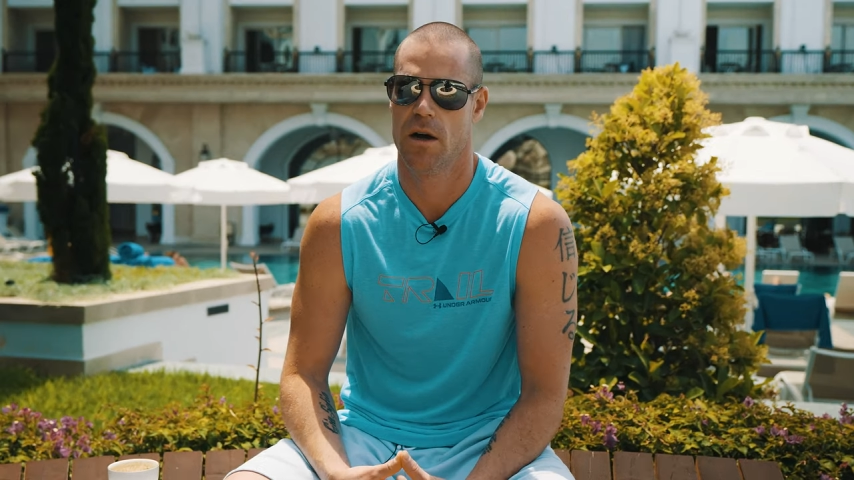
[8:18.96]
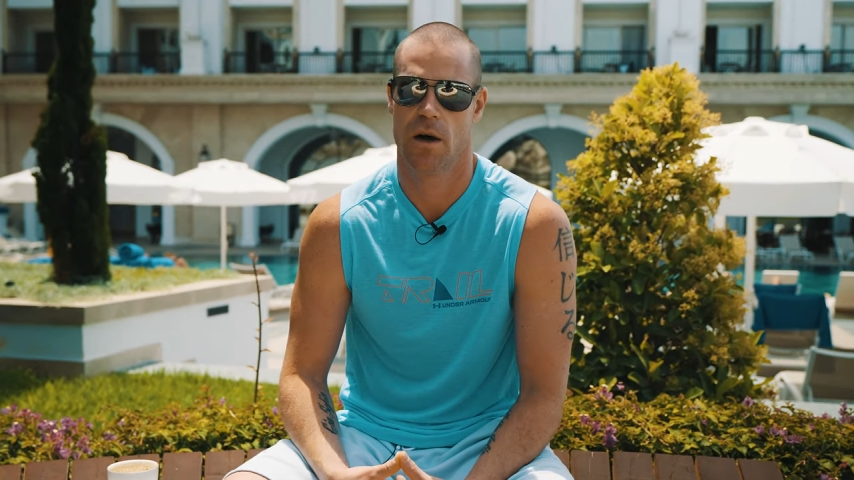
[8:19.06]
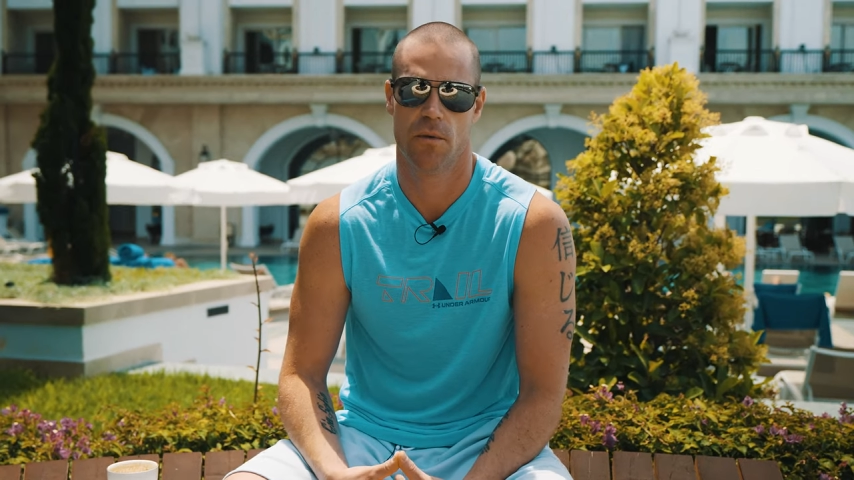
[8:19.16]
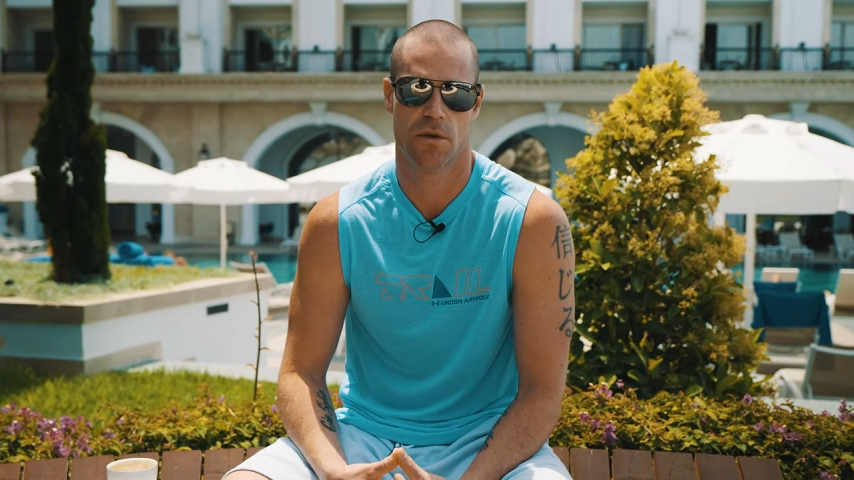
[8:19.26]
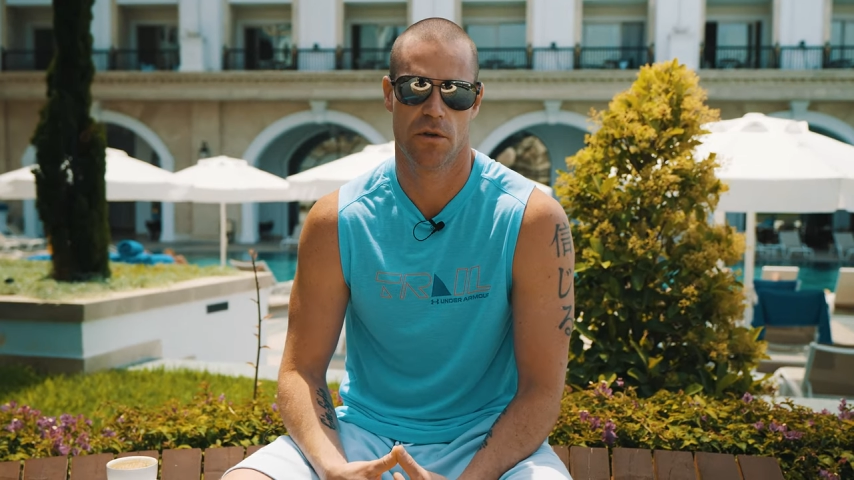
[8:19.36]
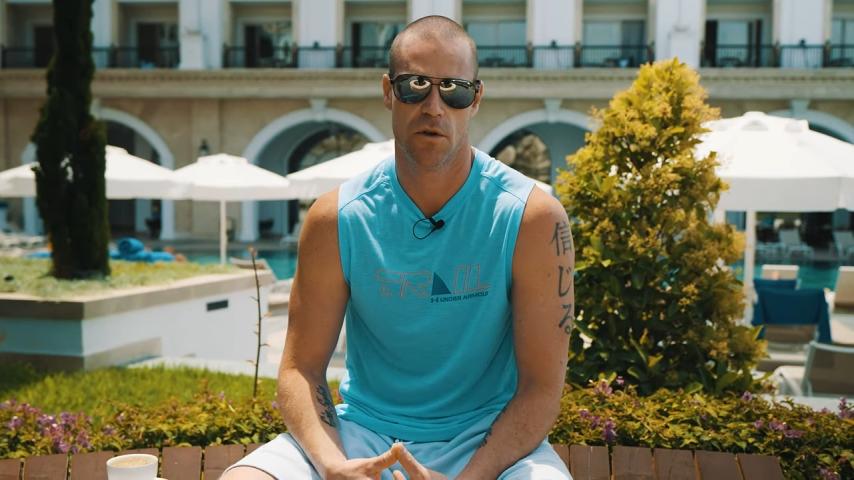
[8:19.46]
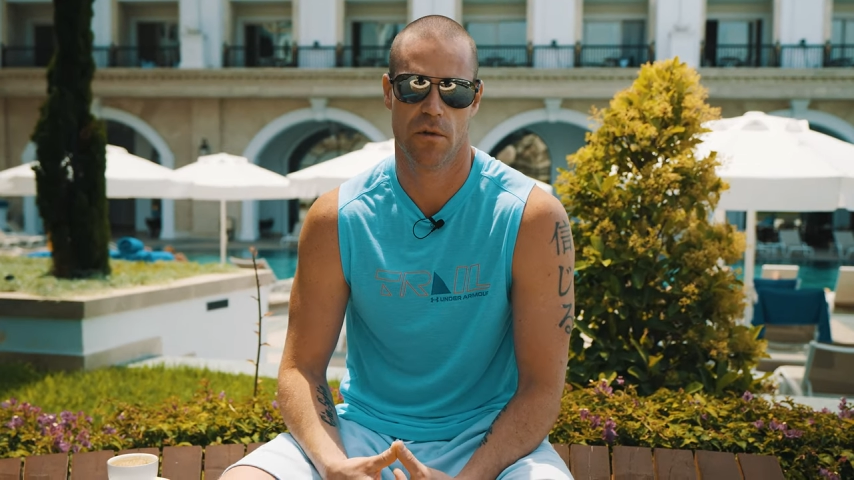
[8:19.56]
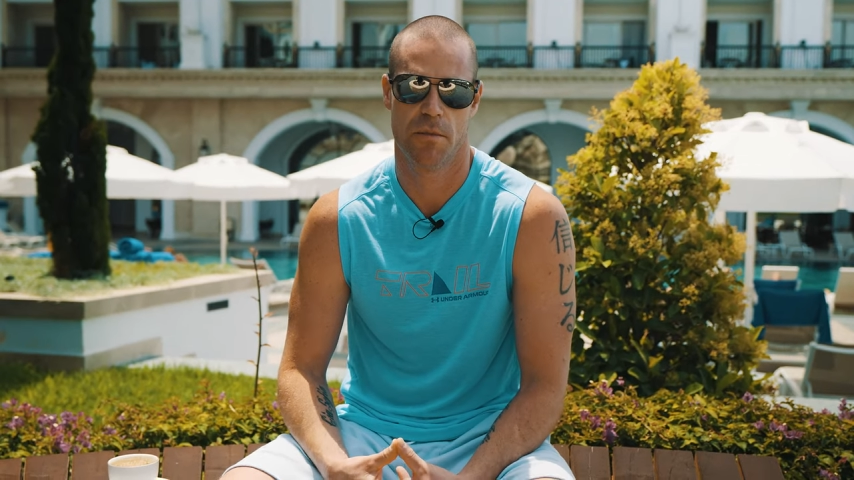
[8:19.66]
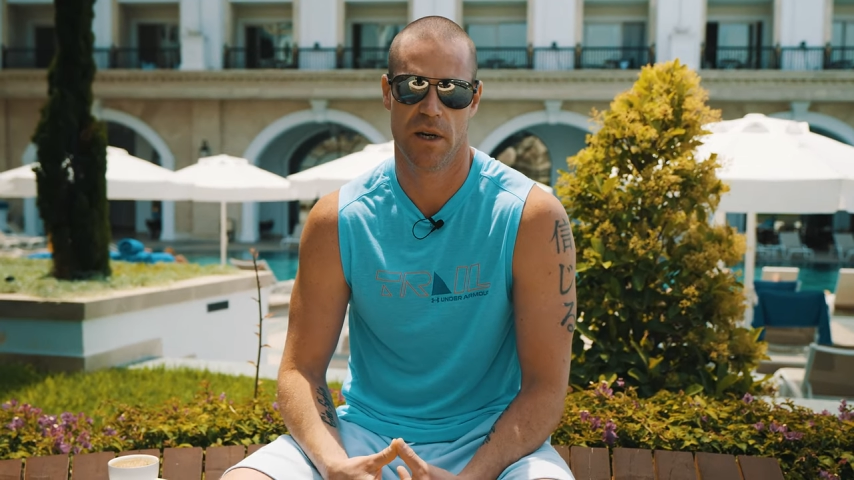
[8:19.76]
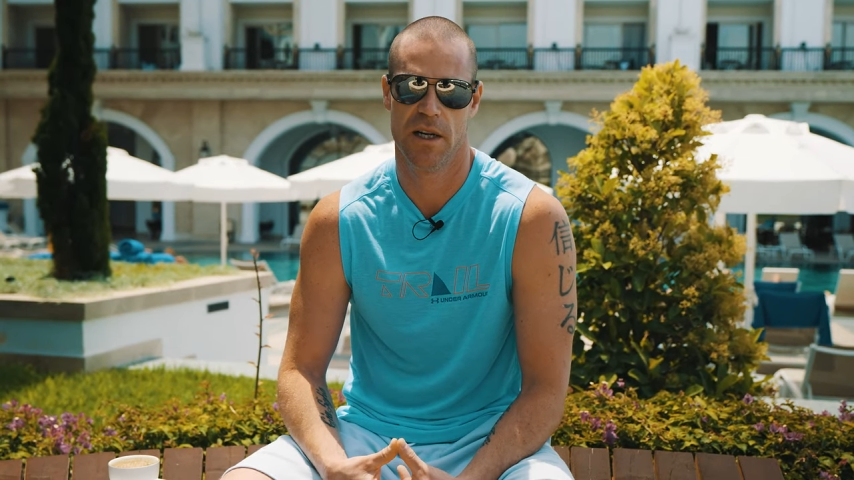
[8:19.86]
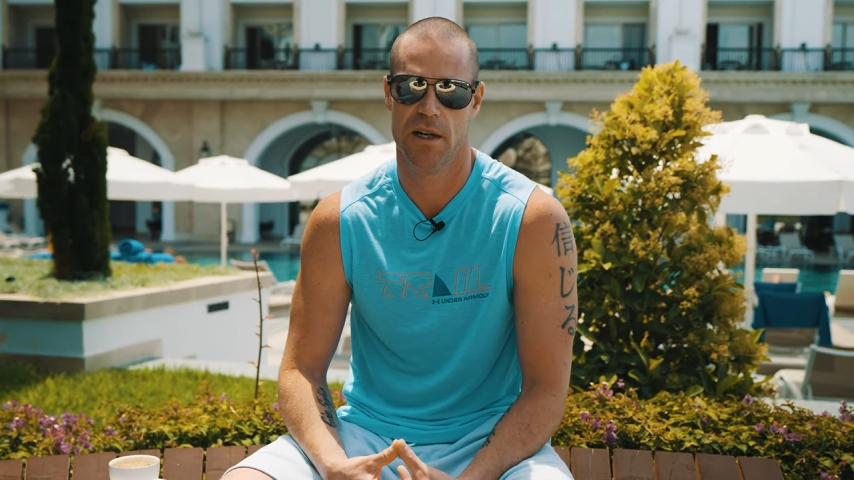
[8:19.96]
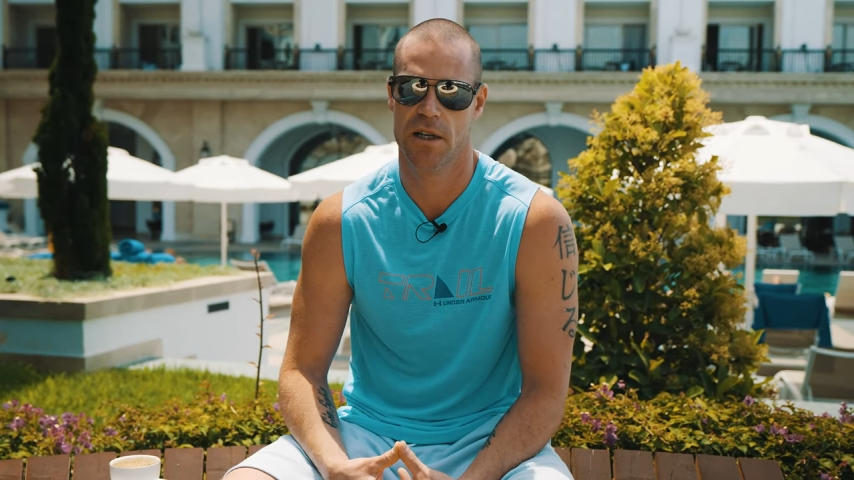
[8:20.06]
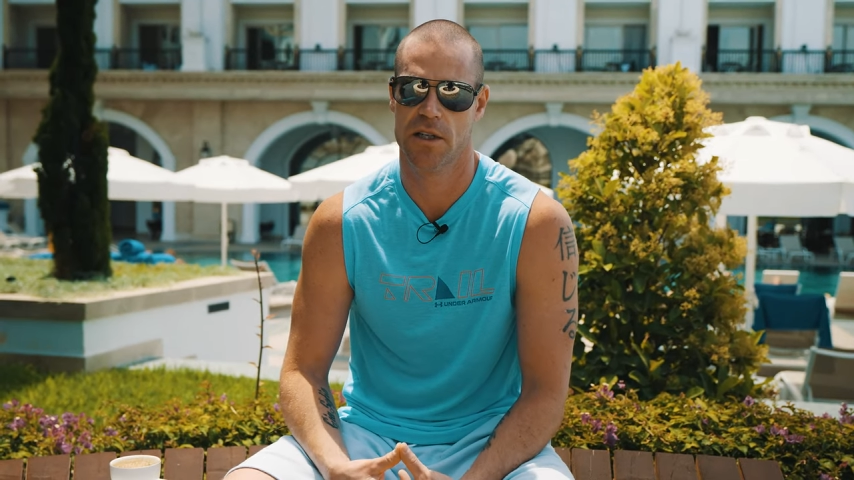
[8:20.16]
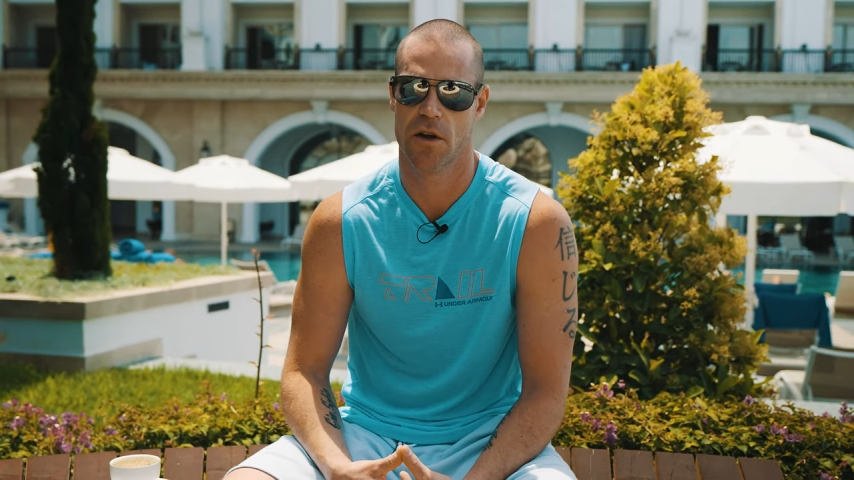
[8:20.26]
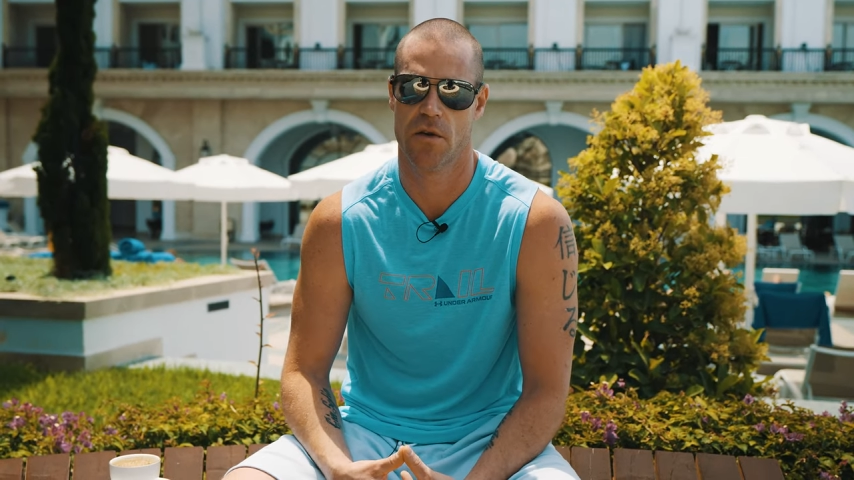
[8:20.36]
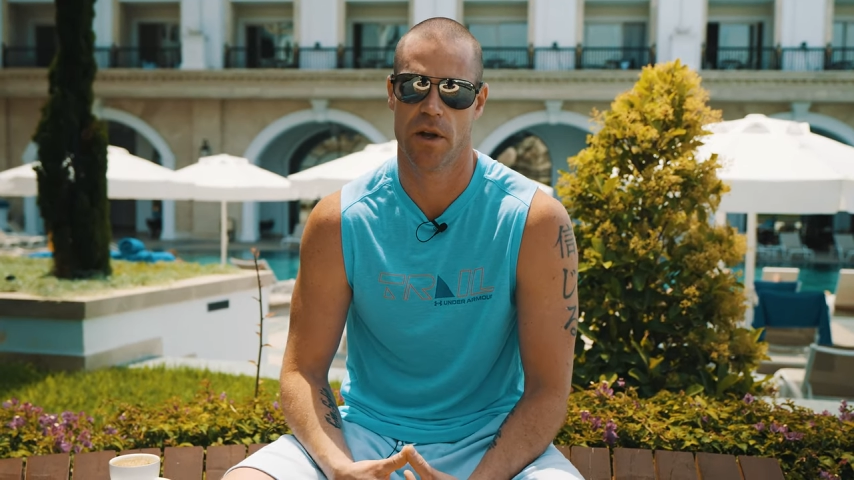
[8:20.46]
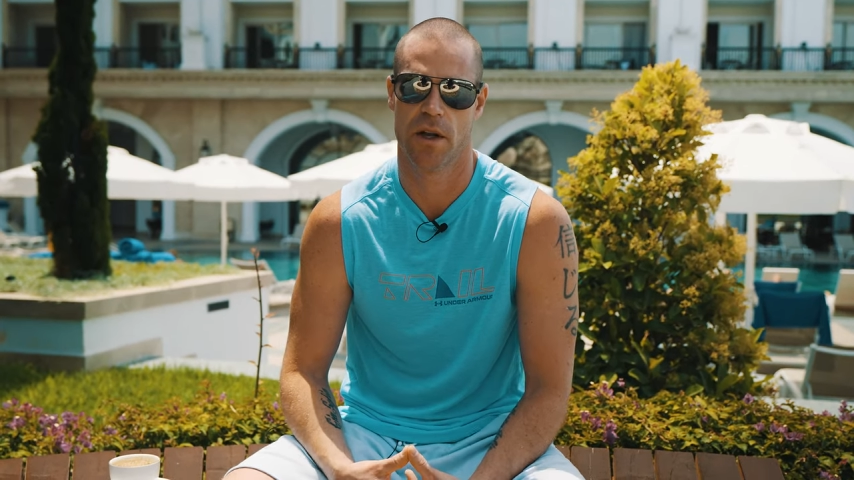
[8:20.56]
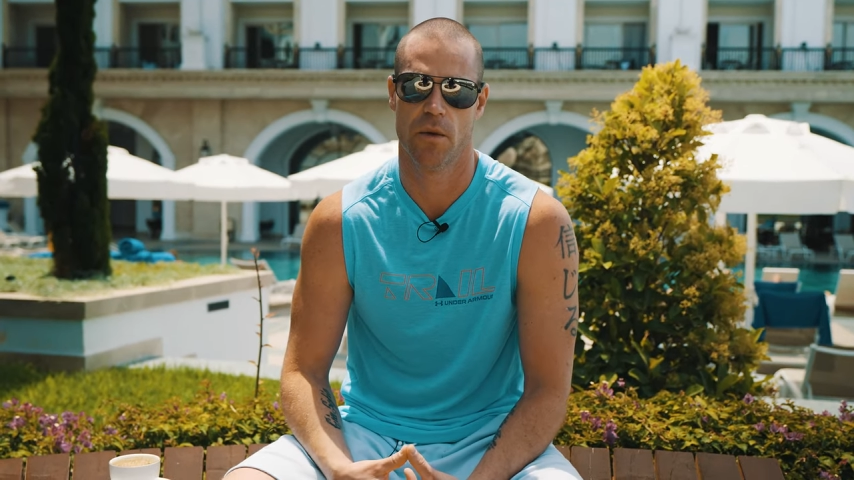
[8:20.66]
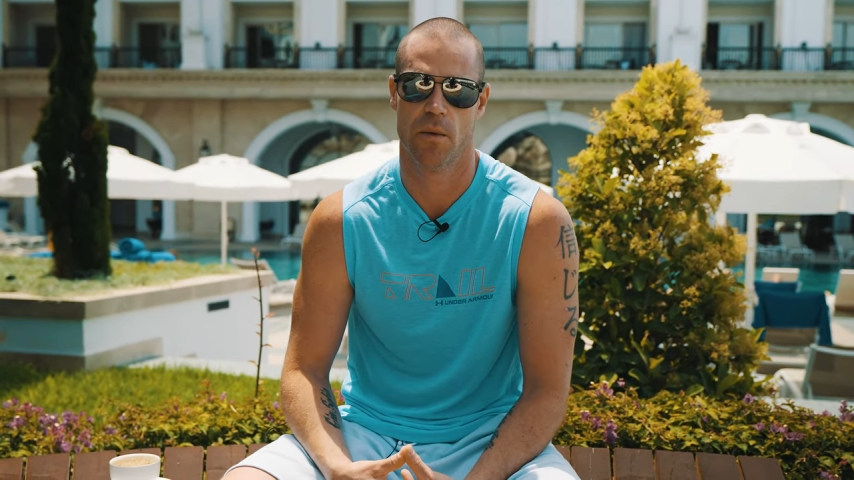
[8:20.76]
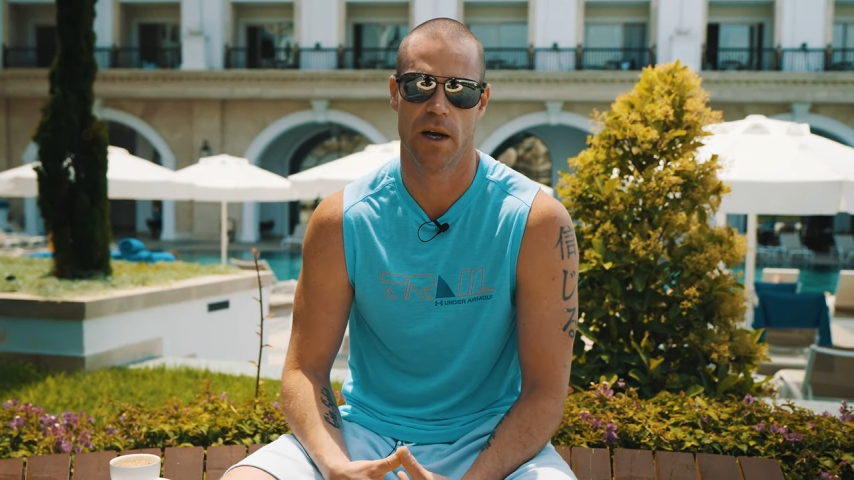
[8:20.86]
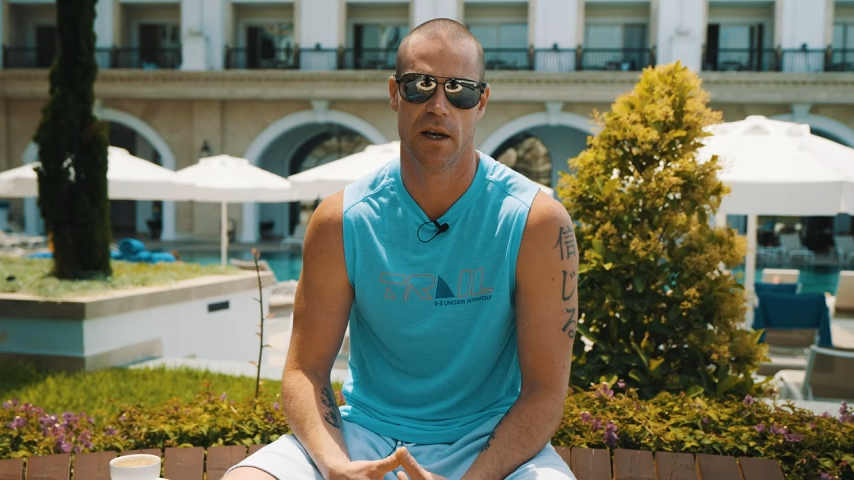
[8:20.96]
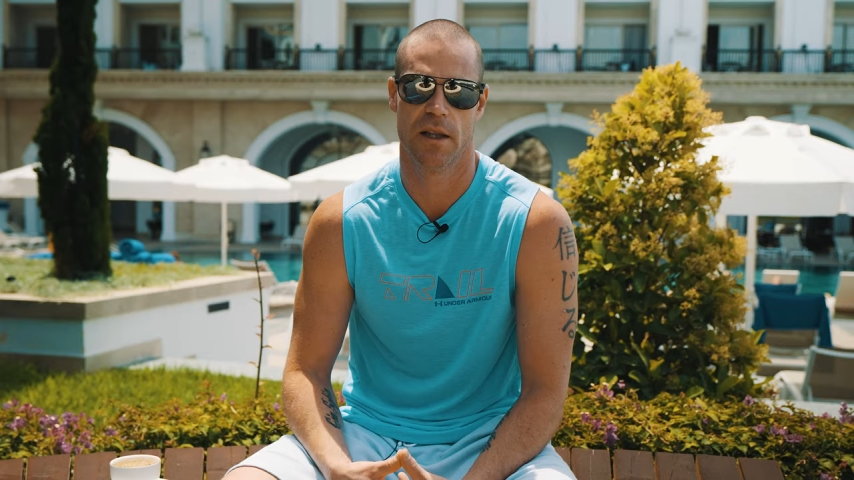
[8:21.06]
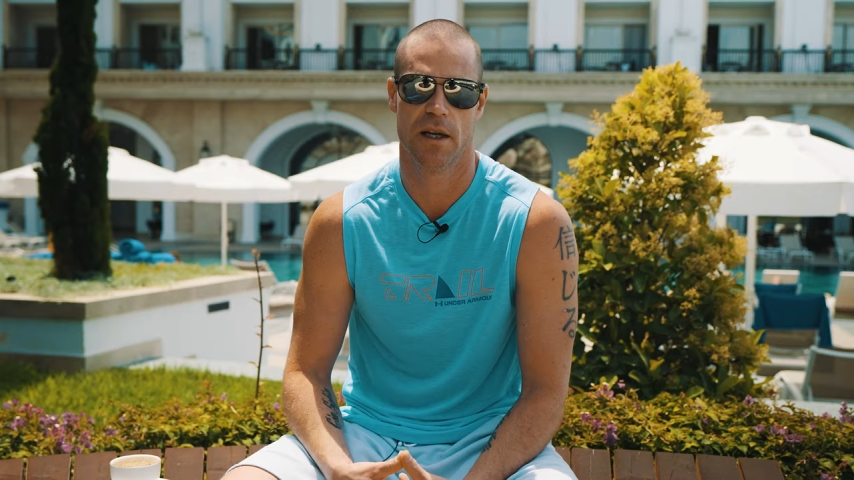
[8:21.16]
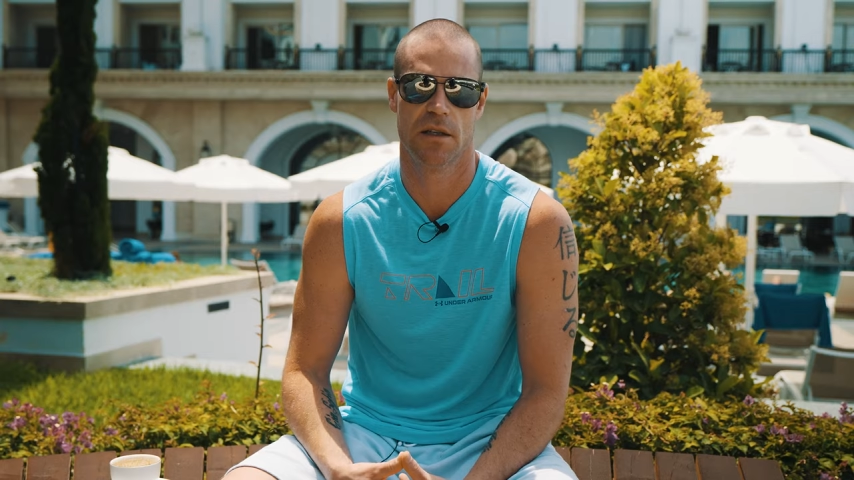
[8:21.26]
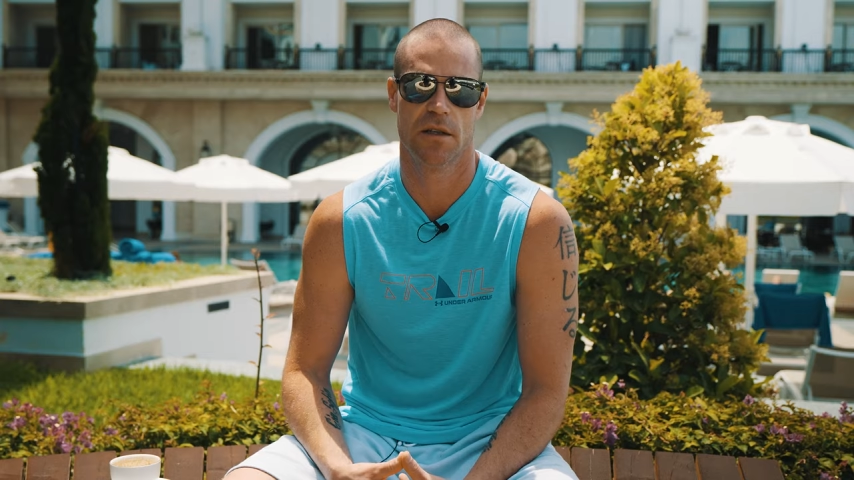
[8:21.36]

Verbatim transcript: I would completely disagree in a way that